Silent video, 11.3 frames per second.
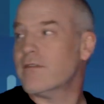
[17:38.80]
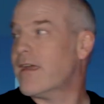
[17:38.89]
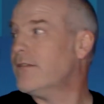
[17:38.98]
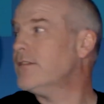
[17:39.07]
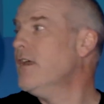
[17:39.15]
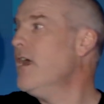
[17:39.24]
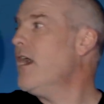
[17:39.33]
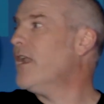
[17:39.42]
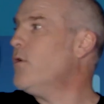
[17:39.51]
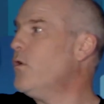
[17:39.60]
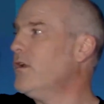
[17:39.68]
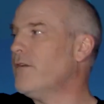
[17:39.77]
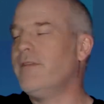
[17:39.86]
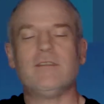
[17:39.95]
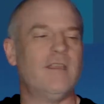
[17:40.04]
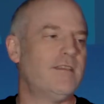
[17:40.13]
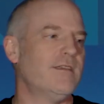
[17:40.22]
around. And I'm all over the
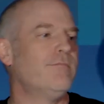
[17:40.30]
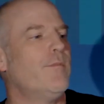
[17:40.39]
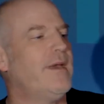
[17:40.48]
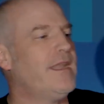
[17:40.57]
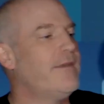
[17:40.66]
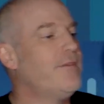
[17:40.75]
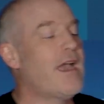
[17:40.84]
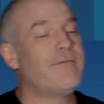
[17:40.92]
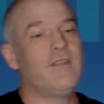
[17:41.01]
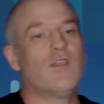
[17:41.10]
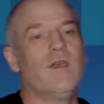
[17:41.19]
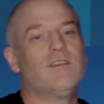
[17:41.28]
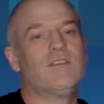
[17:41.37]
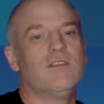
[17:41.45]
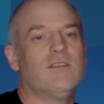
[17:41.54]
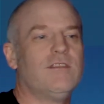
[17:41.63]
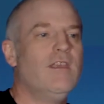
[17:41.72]
internet, Jim Bob Bennett. If you have any
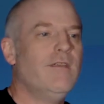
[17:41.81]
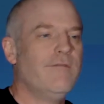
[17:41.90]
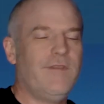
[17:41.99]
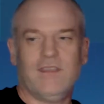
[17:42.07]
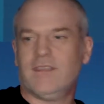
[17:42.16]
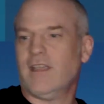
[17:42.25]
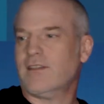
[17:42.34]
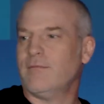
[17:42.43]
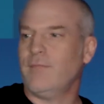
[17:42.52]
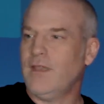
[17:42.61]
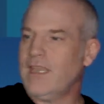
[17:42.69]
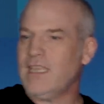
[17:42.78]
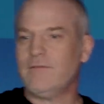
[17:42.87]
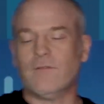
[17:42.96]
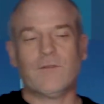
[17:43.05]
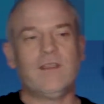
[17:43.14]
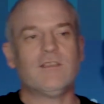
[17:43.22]
questions for this session, please
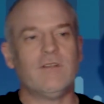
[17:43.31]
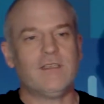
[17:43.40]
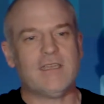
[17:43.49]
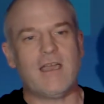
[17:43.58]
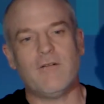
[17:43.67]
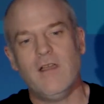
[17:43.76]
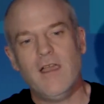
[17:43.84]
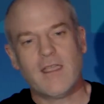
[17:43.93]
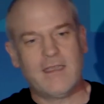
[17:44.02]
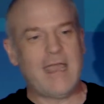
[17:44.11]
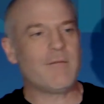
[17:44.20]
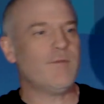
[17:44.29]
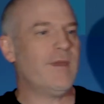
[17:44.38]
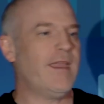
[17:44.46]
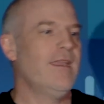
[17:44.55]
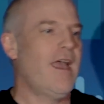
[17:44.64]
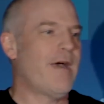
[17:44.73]
feel free to reach out, connect with
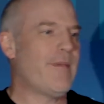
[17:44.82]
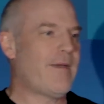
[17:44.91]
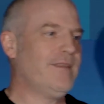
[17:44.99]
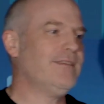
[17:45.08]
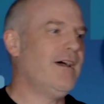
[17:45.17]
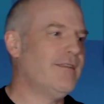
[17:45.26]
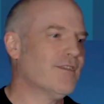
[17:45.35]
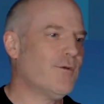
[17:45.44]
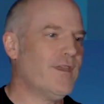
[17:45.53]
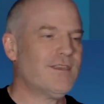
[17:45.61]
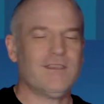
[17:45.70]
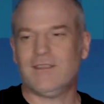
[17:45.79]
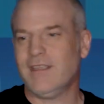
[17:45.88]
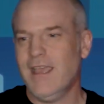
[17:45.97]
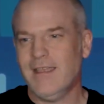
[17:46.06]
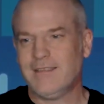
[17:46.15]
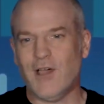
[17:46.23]
me. I'm happy to answer questions,
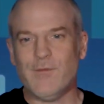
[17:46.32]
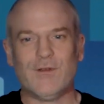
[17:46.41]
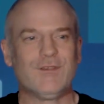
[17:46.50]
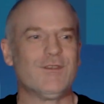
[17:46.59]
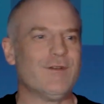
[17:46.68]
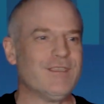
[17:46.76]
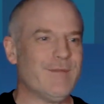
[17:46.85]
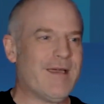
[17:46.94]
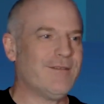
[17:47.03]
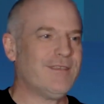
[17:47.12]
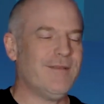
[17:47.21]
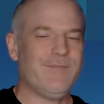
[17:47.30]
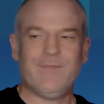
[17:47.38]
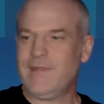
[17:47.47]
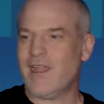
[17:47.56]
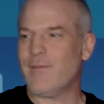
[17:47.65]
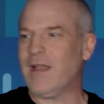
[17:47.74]
tell more stories about some
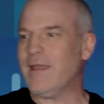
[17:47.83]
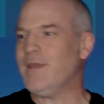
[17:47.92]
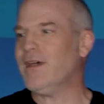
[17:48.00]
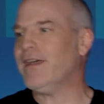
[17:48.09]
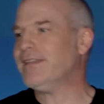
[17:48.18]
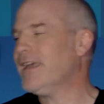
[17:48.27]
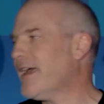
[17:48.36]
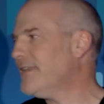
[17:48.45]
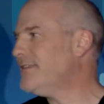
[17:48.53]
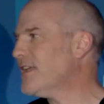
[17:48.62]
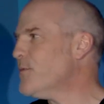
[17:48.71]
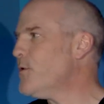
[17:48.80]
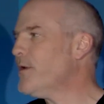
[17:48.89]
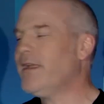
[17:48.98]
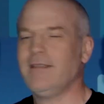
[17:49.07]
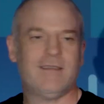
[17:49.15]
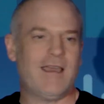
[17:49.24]
terrible APIs, and dig more
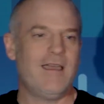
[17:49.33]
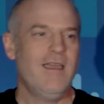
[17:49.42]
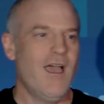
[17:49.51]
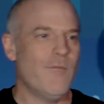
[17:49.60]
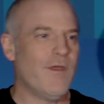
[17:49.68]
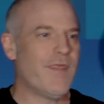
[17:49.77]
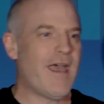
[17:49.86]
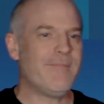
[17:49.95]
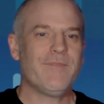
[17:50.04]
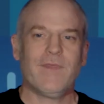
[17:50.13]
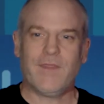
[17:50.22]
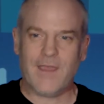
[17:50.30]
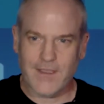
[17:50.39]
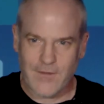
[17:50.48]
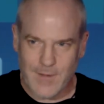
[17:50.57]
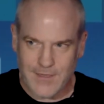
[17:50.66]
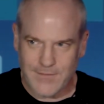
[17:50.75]
into that. And with that, thank you
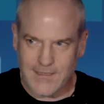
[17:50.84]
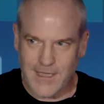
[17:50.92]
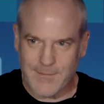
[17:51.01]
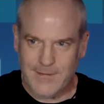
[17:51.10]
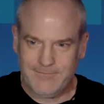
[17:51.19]
very much for your time.